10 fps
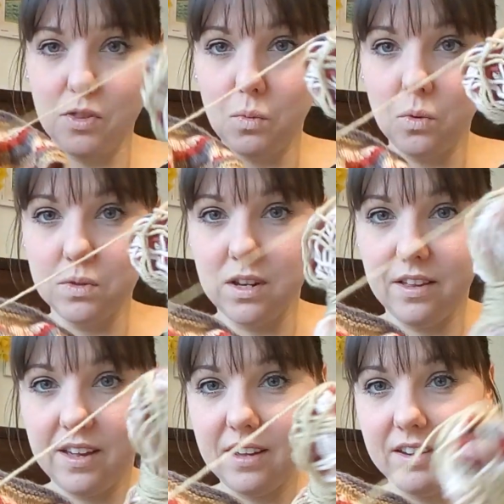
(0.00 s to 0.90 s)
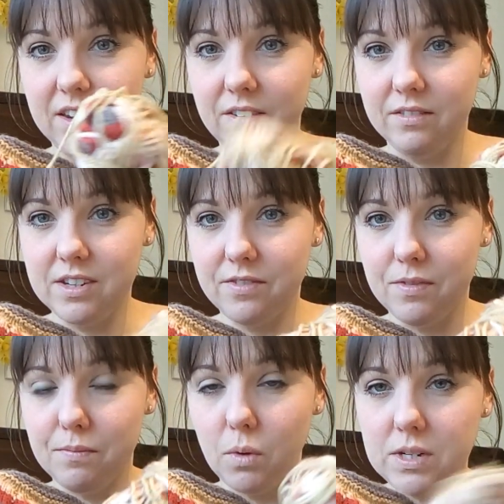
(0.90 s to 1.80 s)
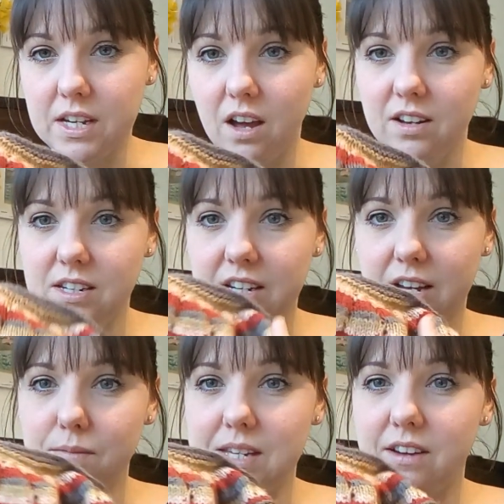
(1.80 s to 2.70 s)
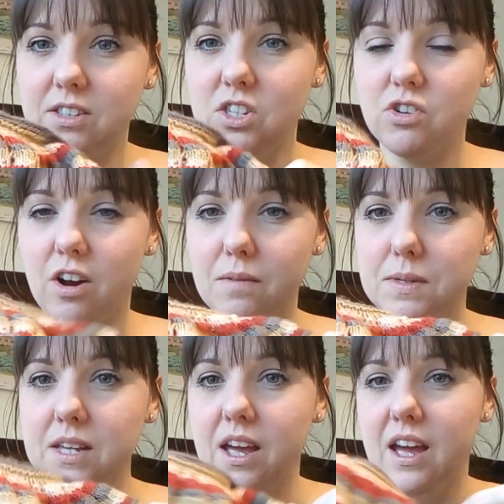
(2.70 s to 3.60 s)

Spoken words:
the wool's like that, you know, different multicoloured, and it comes out in stripes.